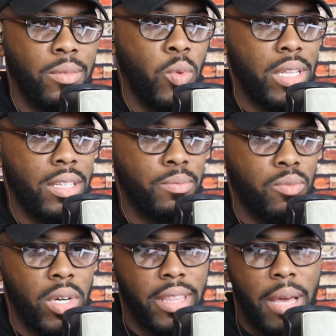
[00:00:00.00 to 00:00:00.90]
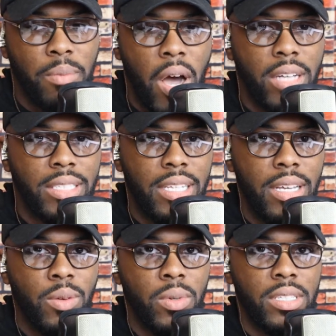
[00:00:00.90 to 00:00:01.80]
What that boss
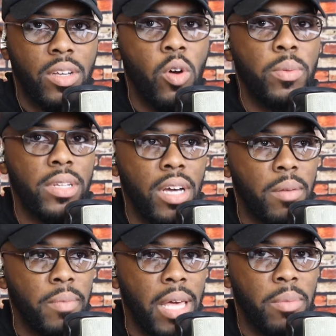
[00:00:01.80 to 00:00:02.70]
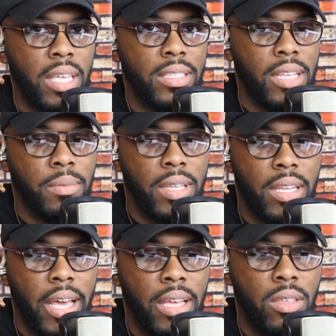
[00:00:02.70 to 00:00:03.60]
did was opened up maybe
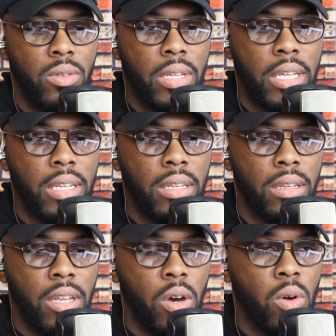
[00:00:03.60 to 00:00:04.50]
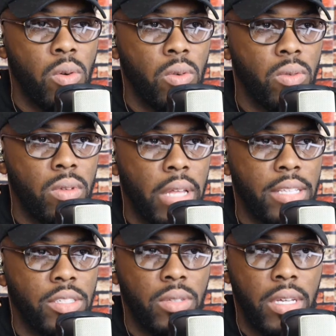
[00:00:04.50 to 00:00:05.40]
something that you didn't know
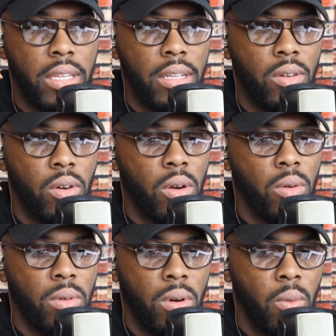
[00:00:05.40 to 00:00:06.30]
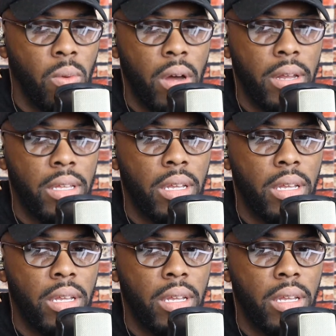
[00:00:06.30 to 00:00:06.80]
that you needed or wanted.